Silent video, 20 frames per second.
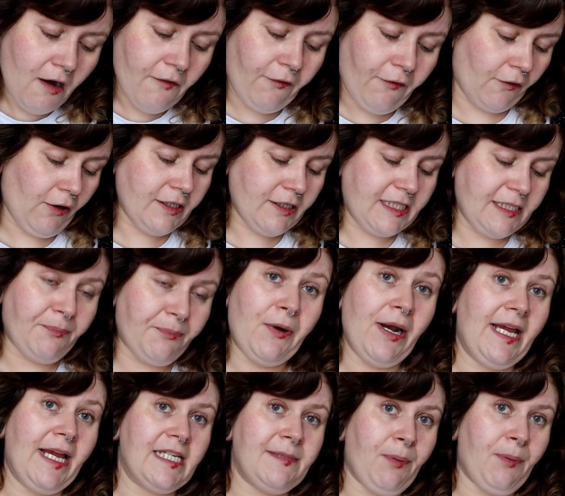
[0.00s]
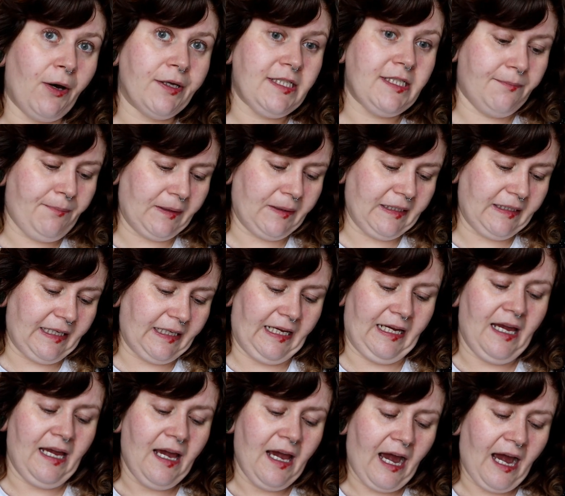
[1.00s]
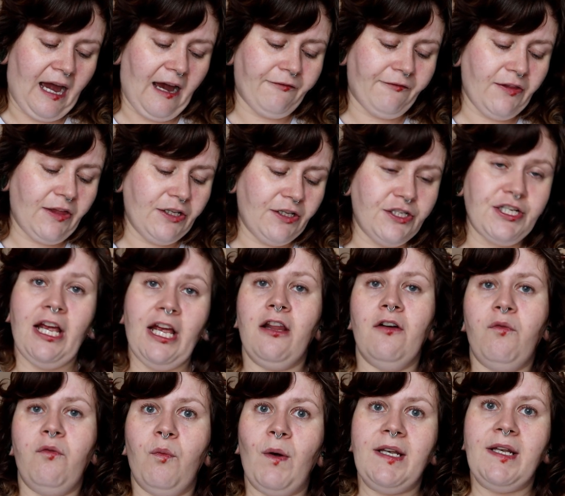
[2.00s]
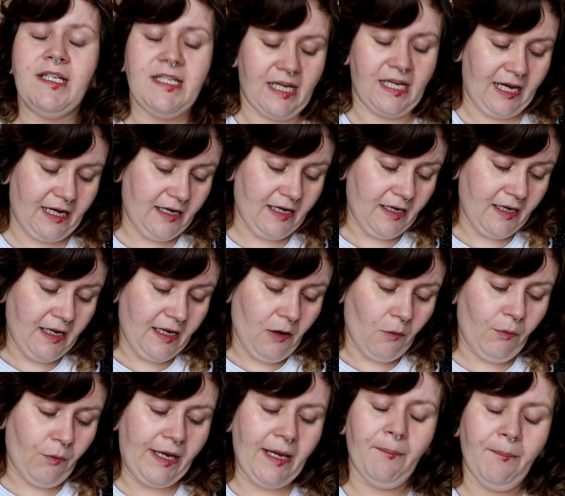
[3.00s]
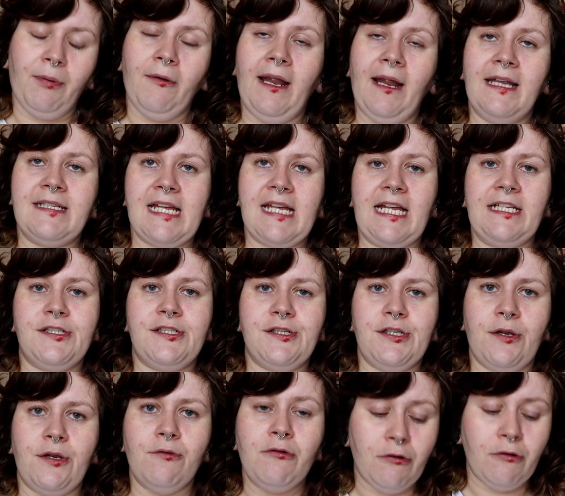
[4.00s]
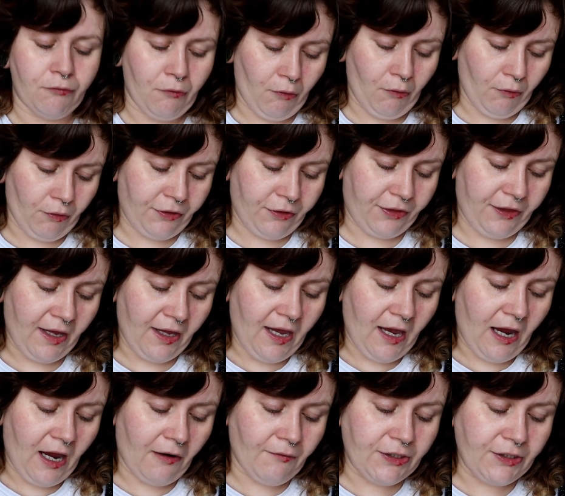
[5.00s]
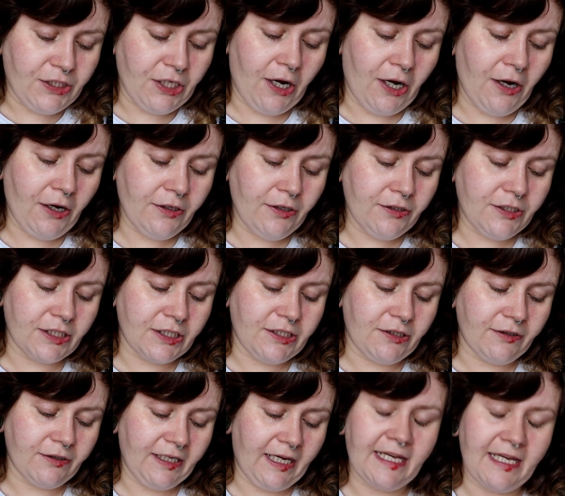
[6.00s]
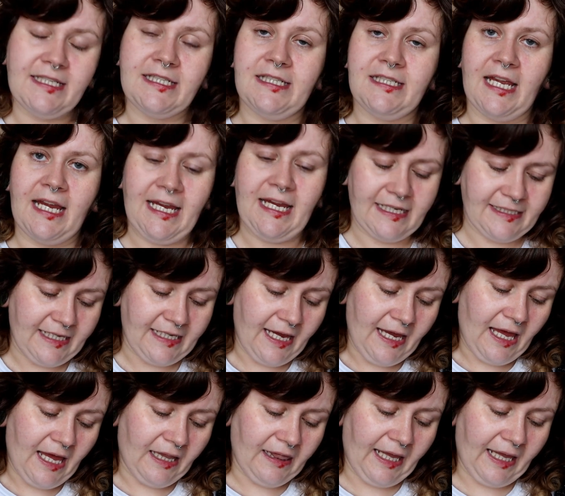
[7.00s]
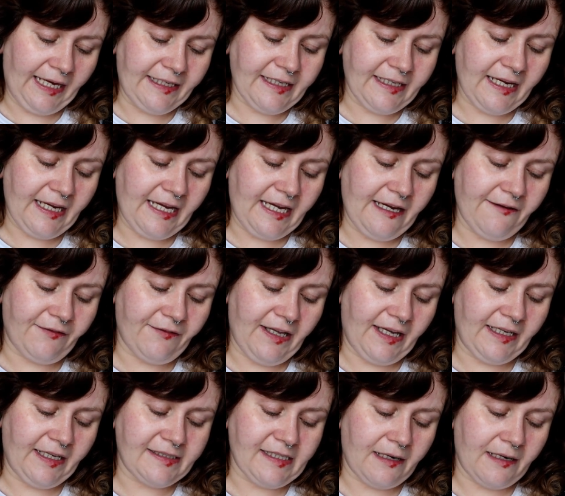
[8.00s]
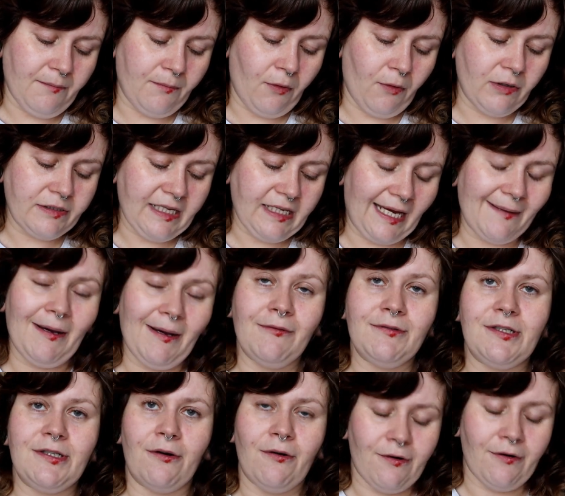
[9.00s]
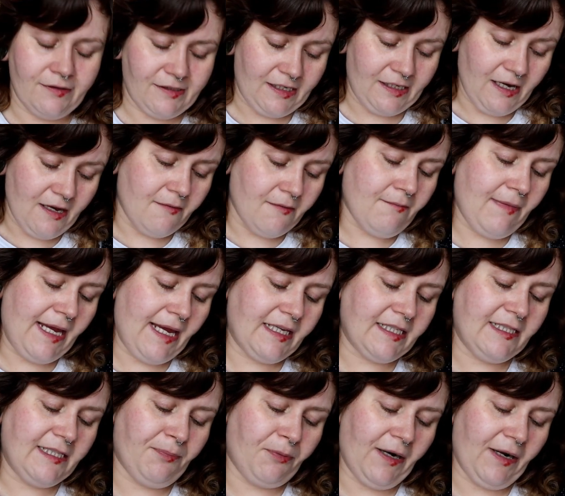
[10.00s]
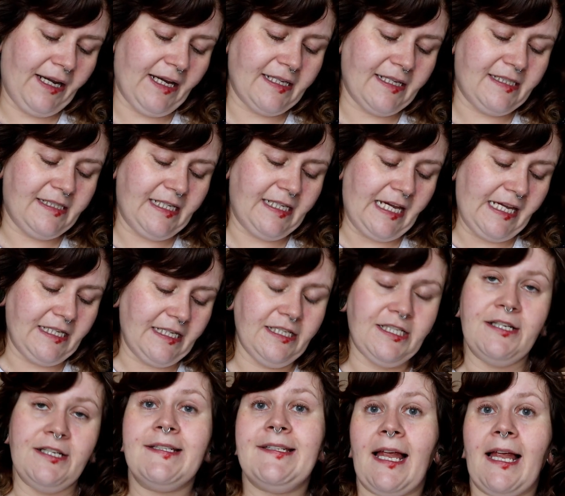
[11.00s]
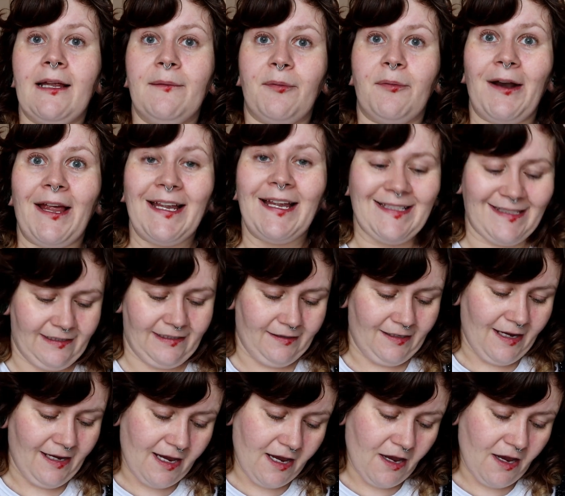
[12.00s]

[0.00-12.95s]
For us, spring is possibility. After the chill of winter, we embrace its new growth. A return to sun-kissed days, lighter evenings, and more time outdoors makes spring a season to celebrate.